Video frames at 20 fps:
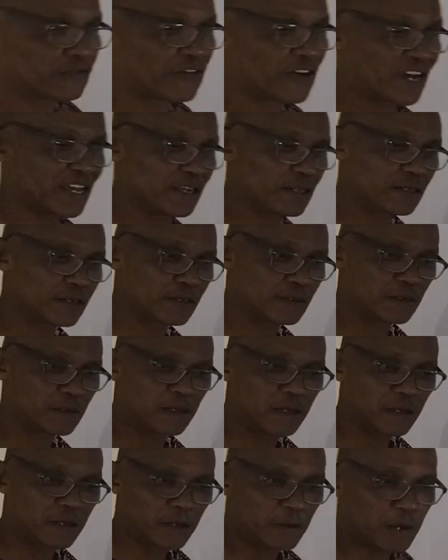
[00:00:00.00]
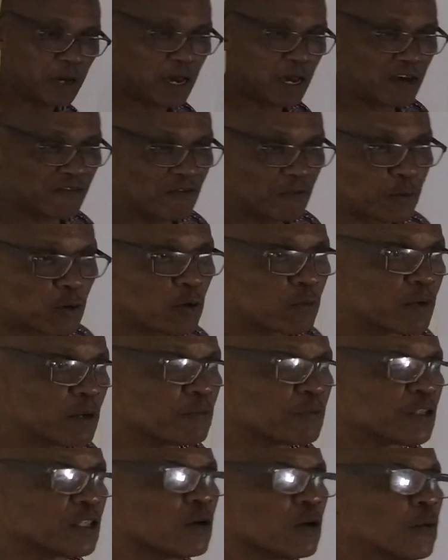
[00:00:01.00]
fine. I have a problem
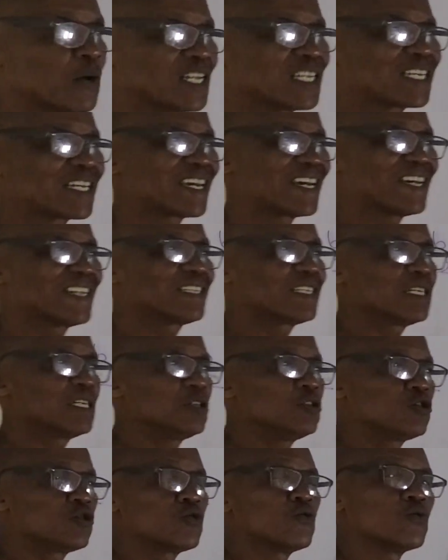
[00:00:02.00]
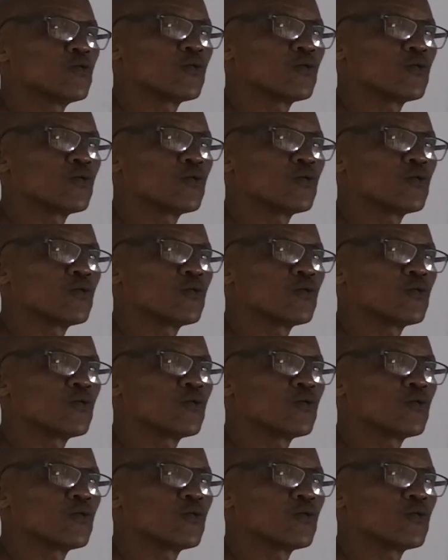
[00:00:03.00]
with the word get into.